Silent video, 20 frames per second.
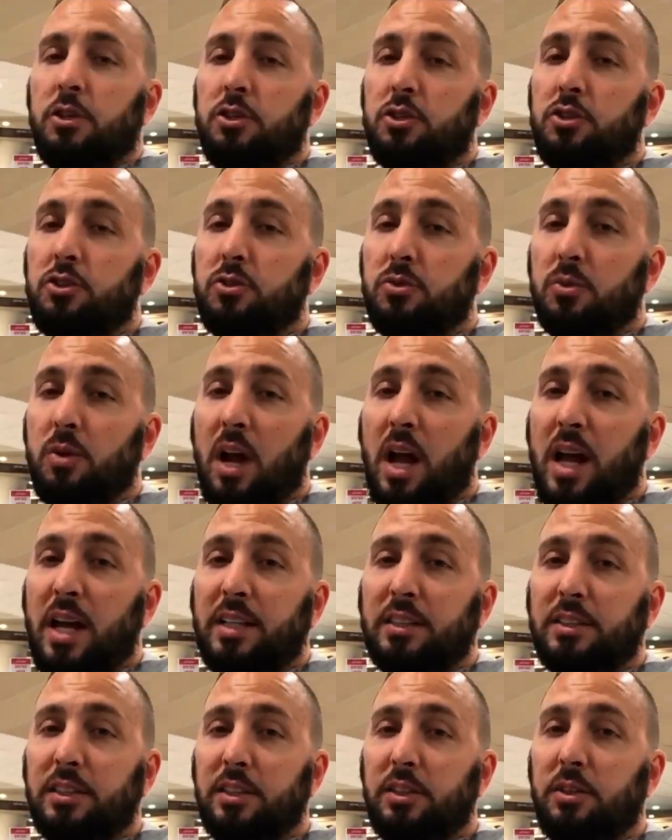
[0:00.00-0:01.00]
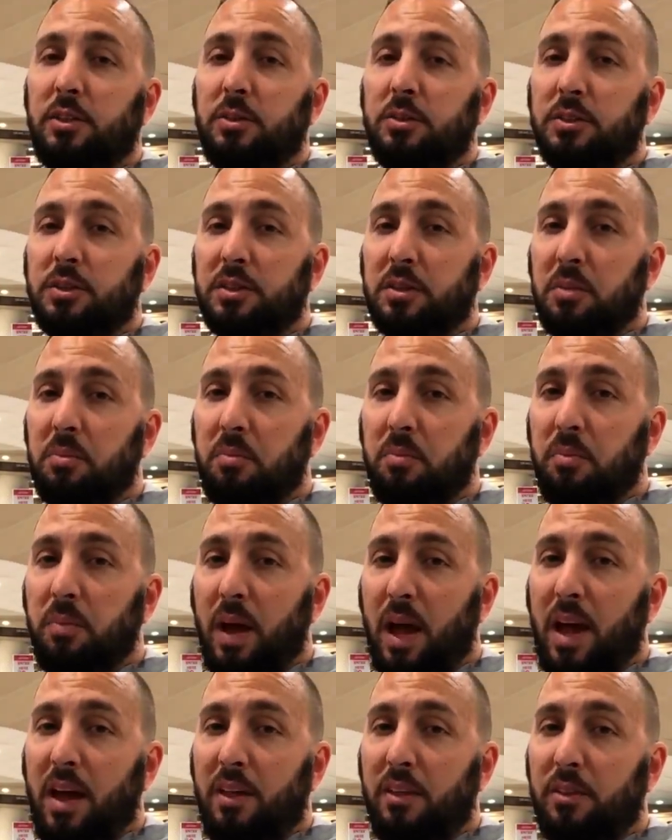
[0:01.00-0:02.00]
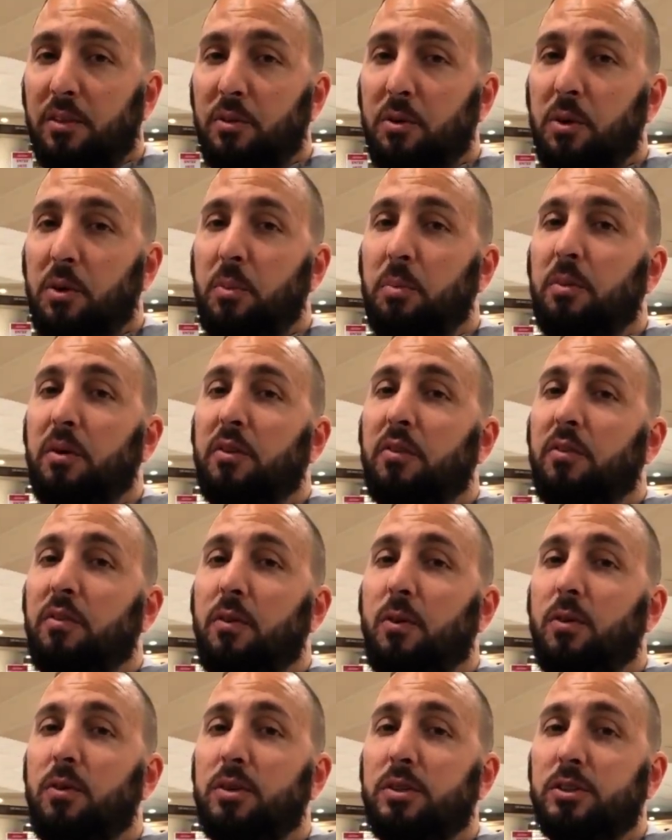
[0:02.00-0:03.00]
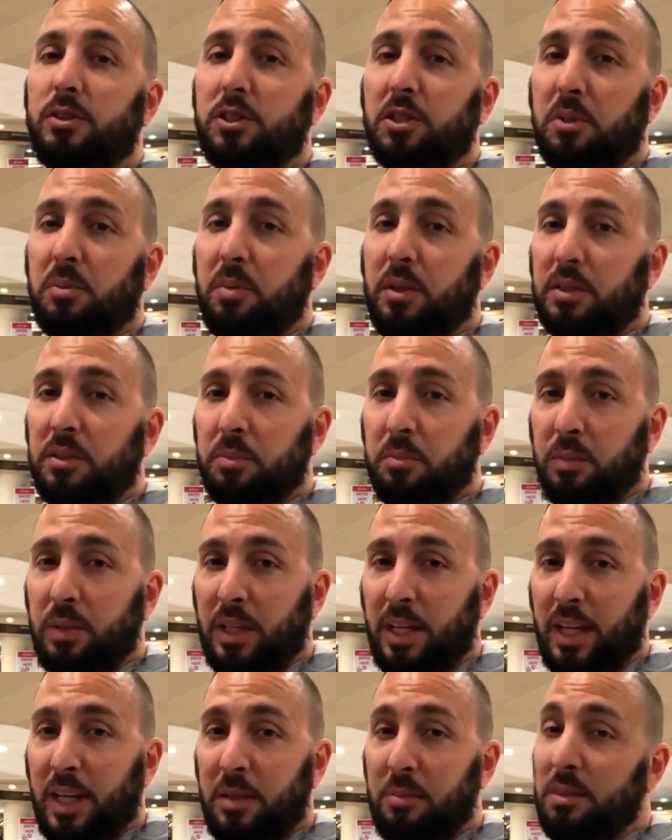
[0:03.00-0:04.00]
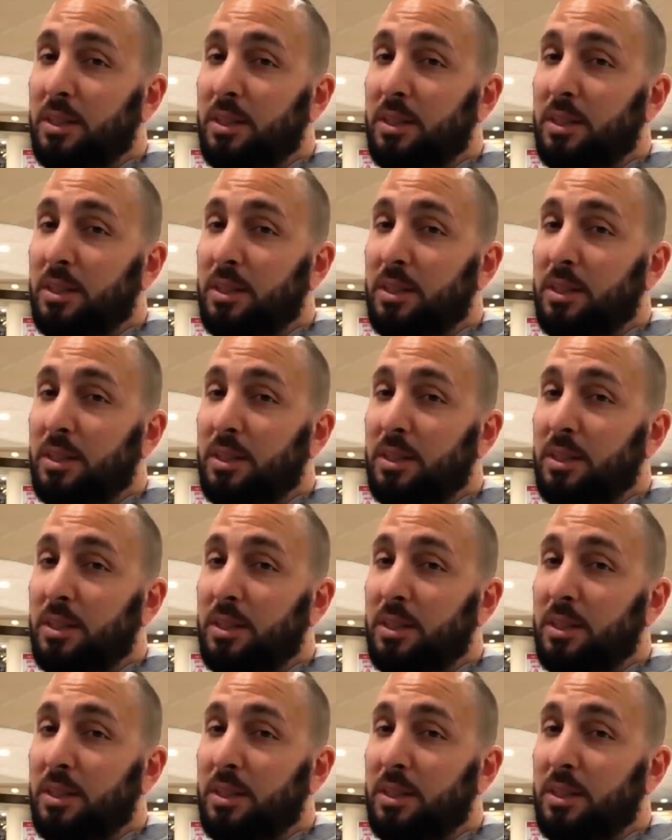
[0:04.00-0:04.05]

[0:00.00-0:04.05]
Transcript: Try to use the bathroom before you jump on the plane,